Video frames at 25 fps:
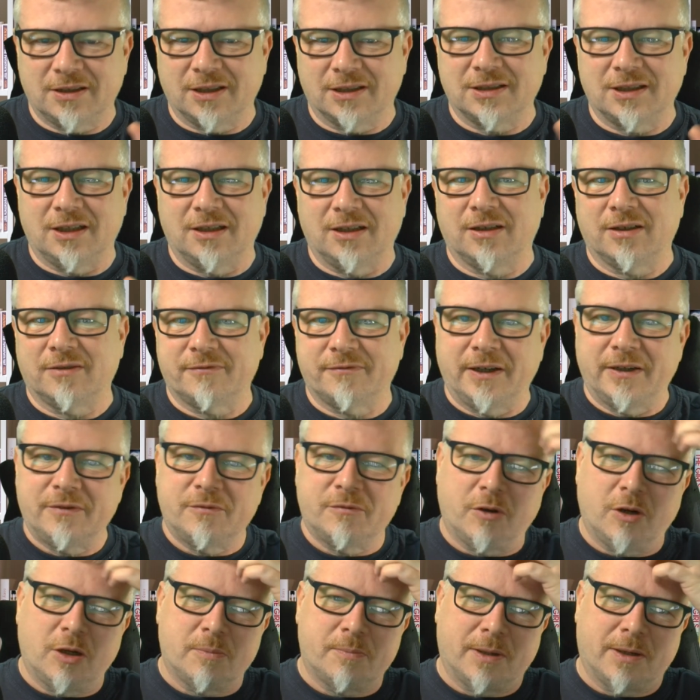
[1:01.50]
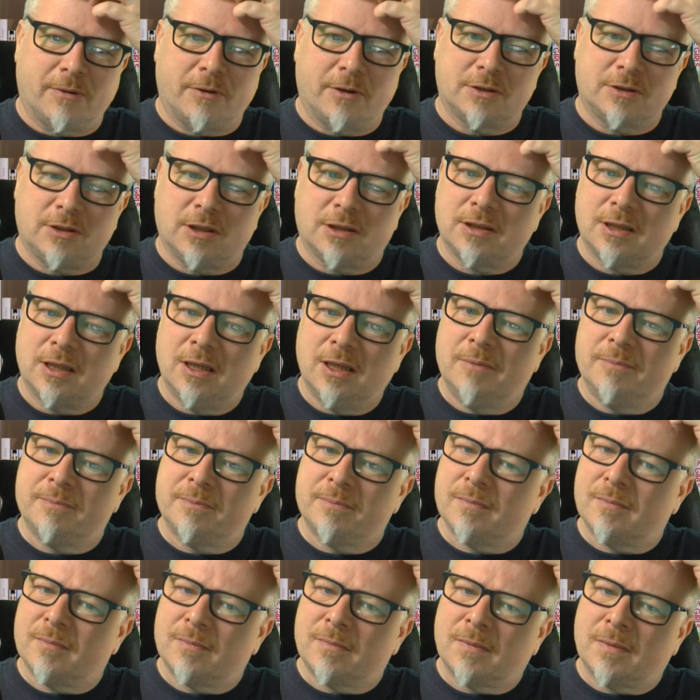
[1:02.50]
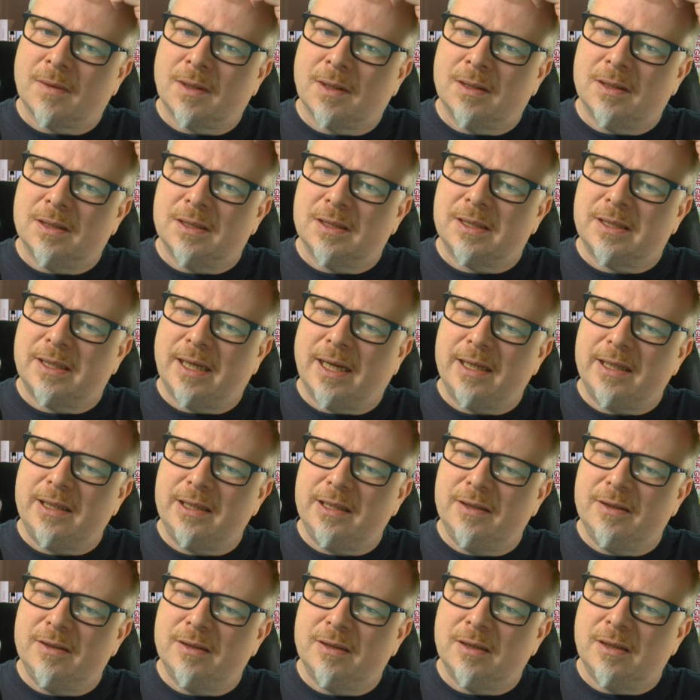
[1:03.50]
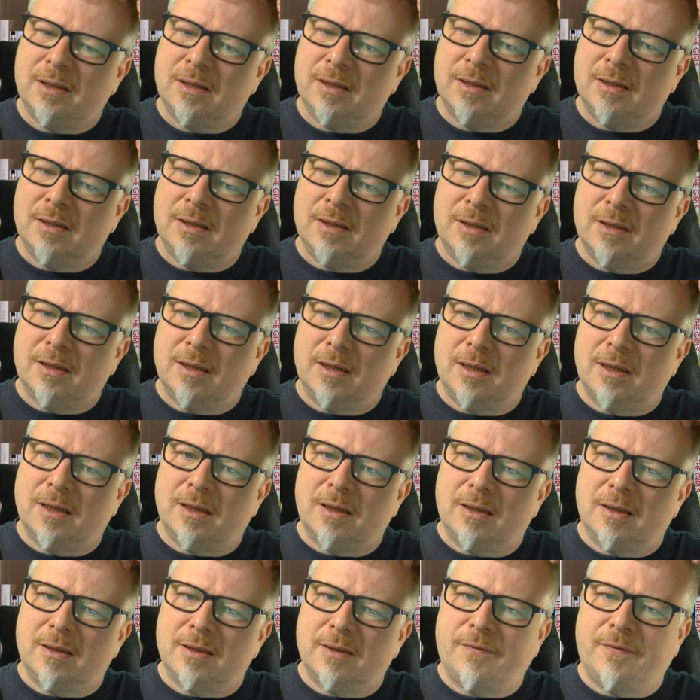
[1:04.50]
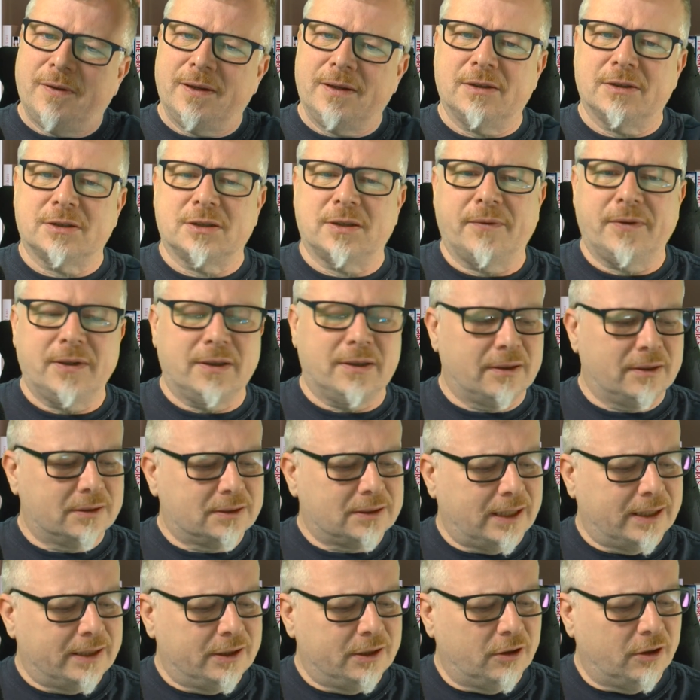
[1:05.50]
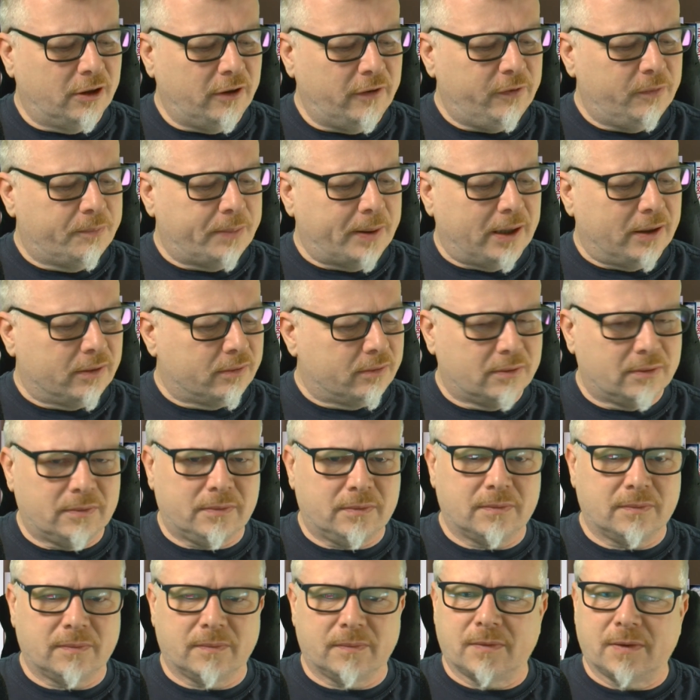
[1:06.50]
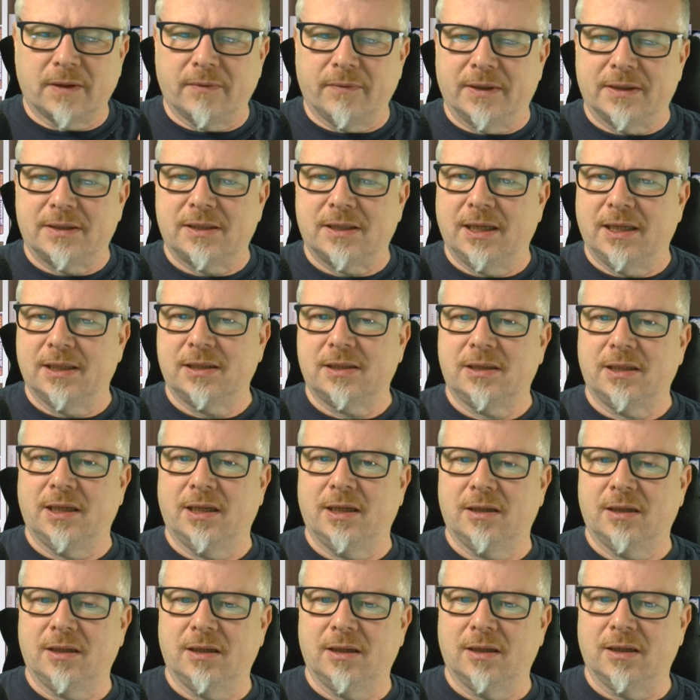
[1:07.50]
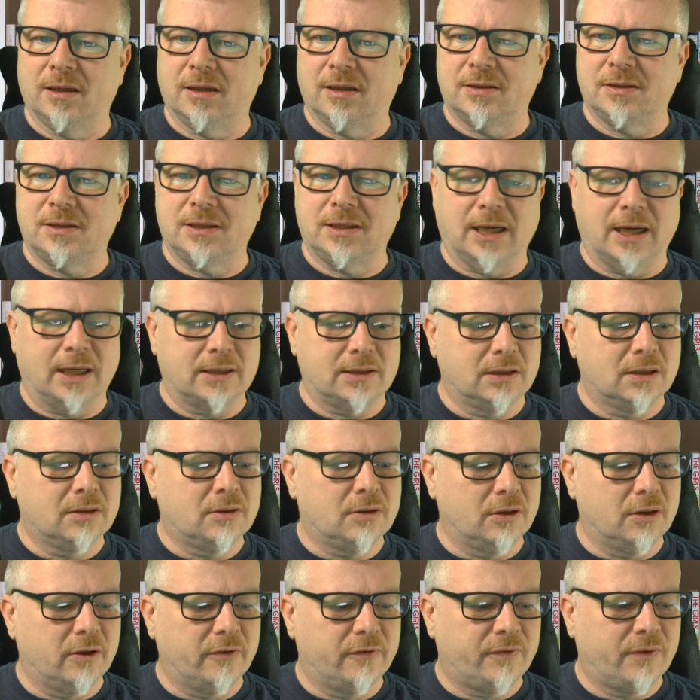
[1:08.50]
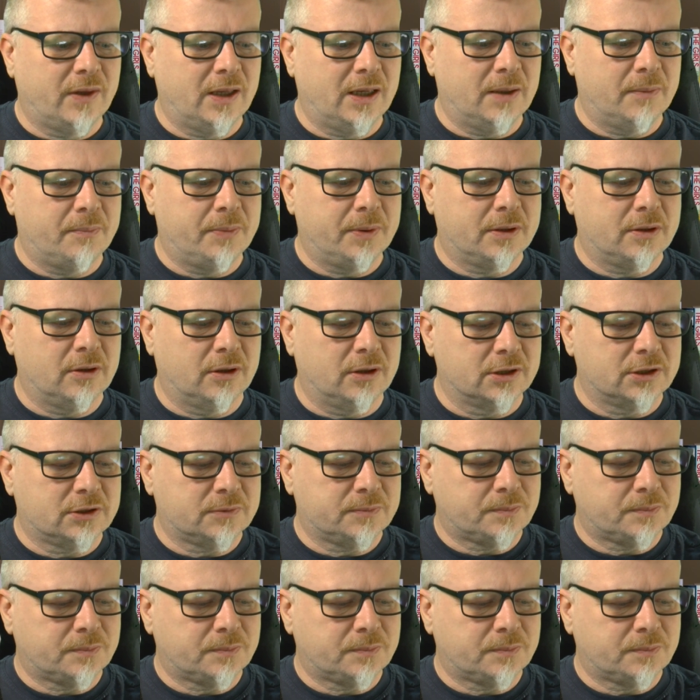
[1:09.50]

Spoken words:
a lot of great work, but I was just slightly think of something slightly off about the Tesla charging curve there, because